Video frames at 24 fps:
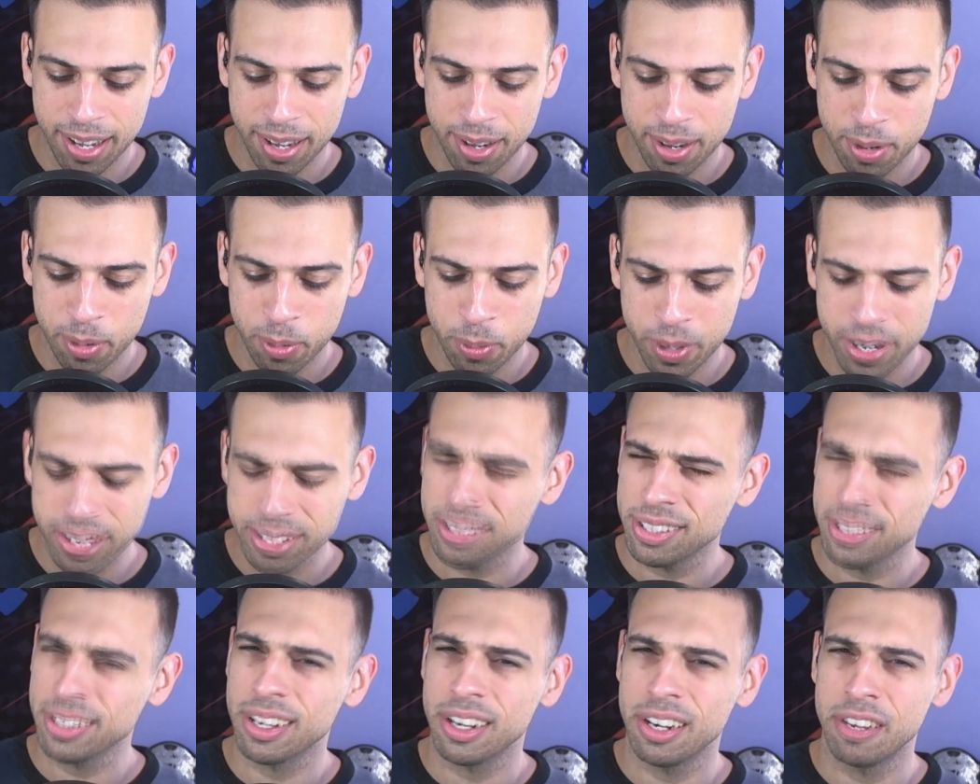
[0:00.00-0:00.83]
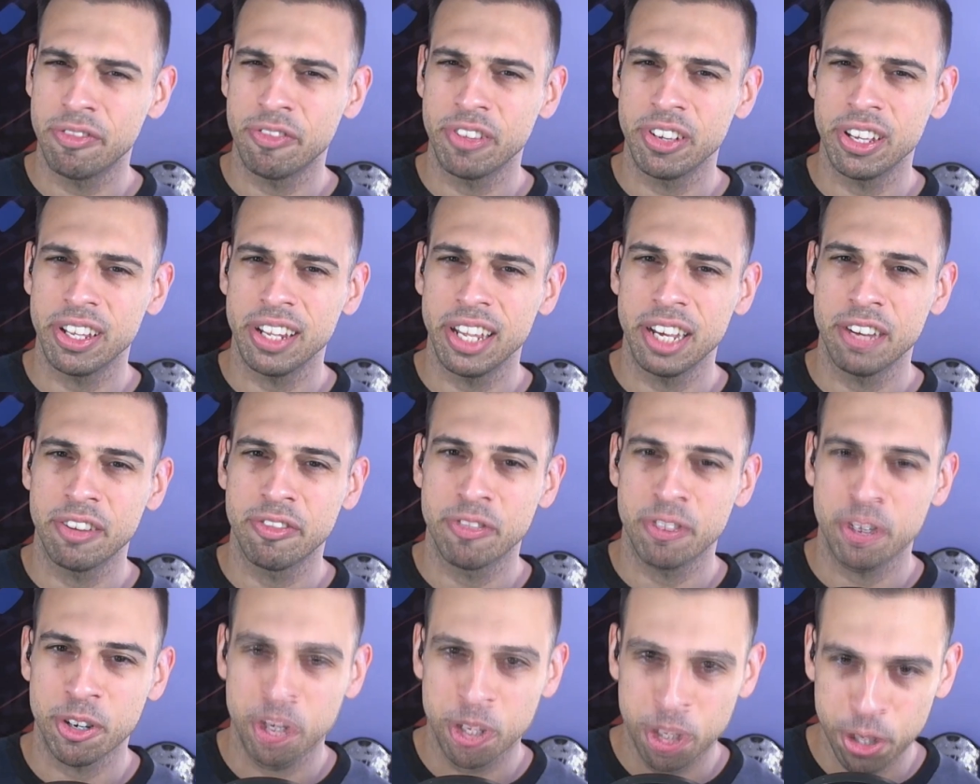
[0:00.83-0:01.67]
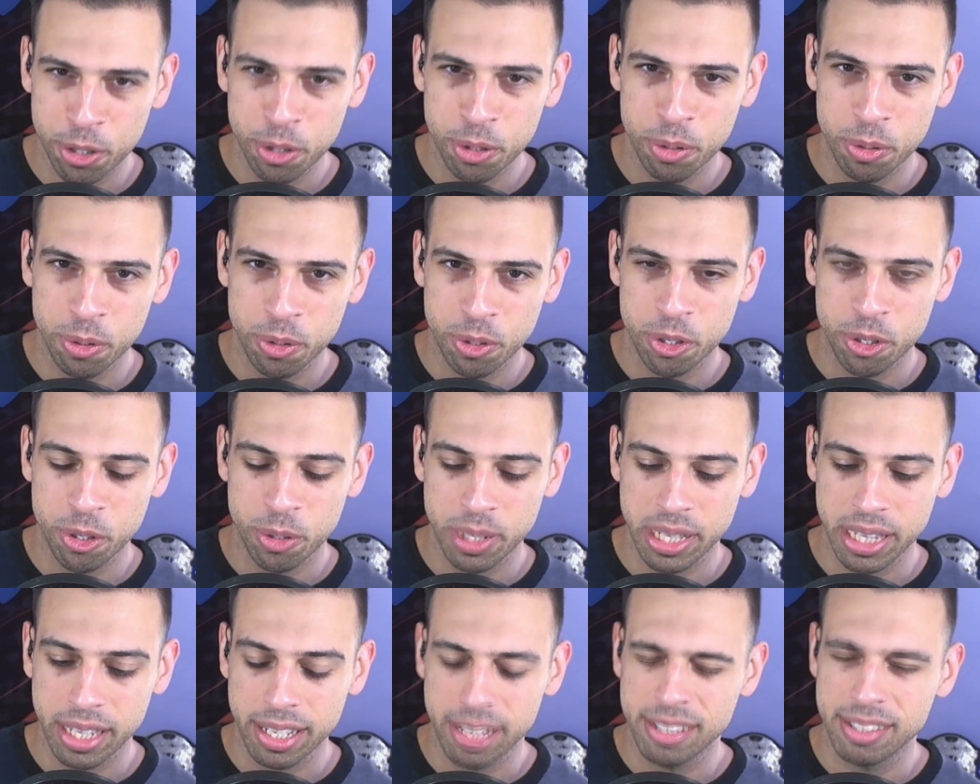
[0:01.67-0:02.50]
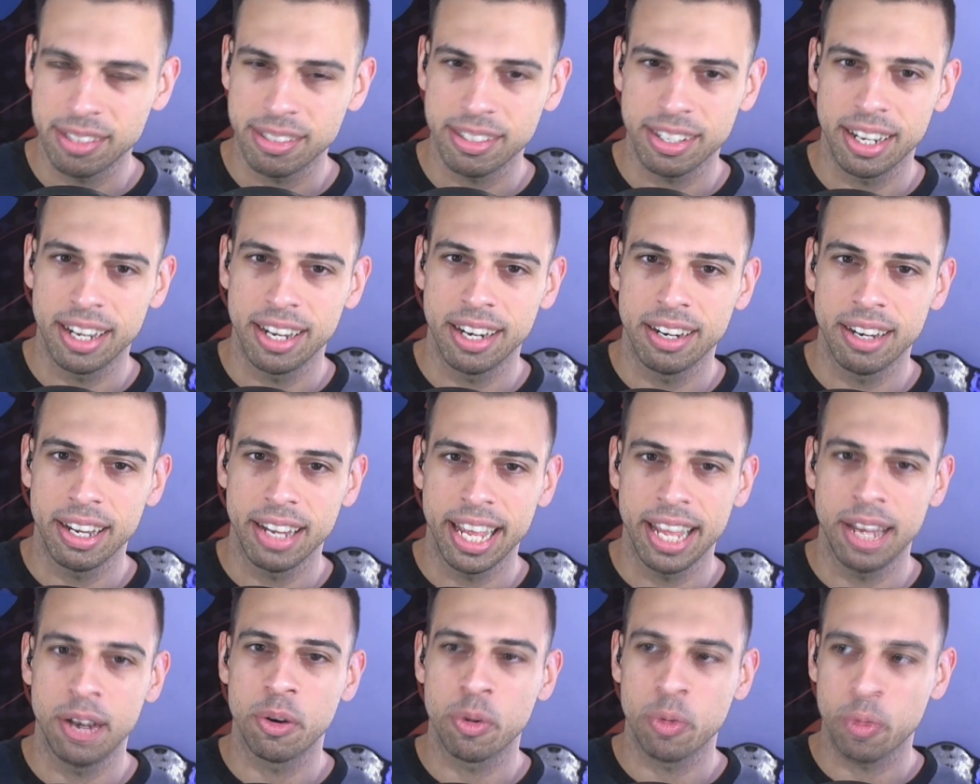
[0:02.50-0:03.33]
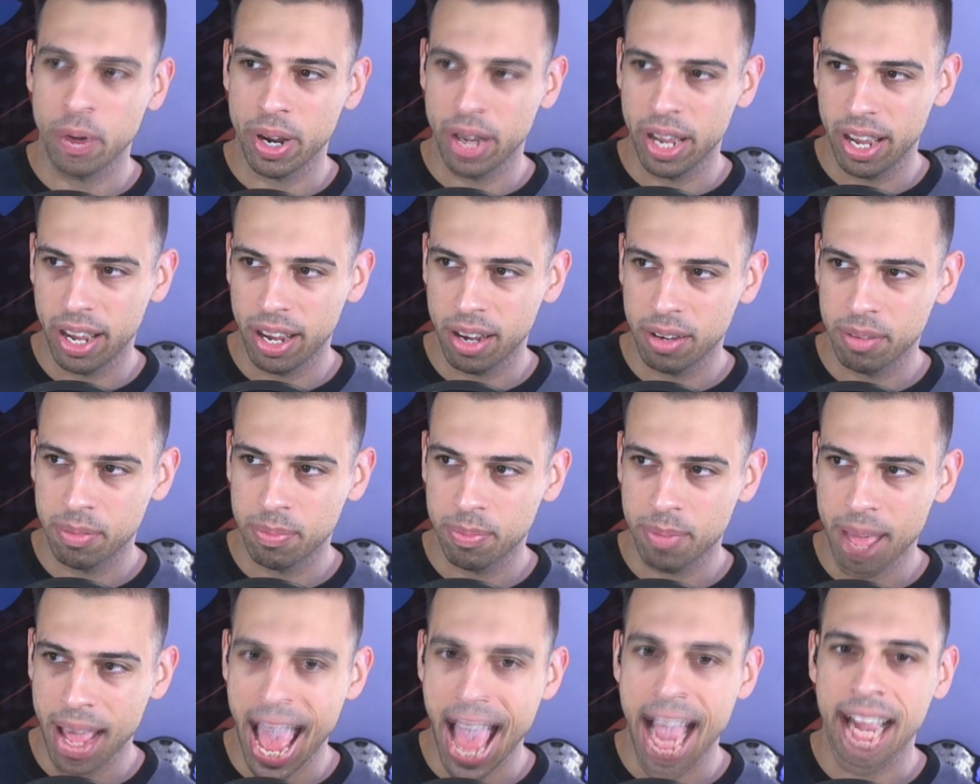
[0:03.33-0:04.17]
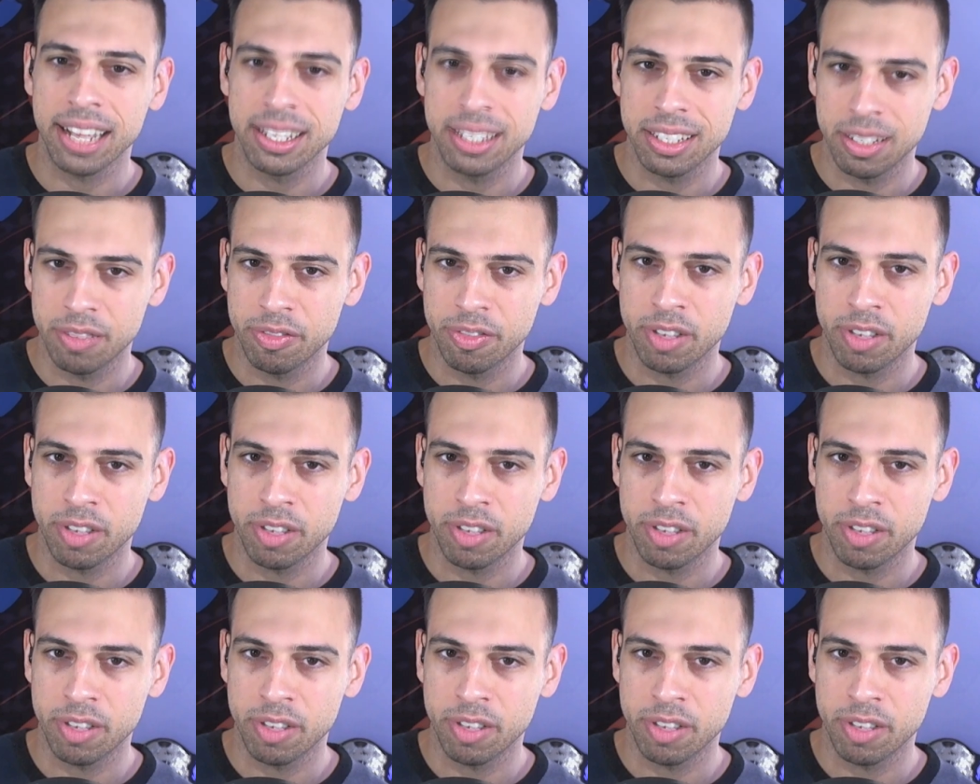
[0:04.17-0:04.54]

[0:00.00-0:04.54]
what is it going to feel like for you to, at least in an in-ring active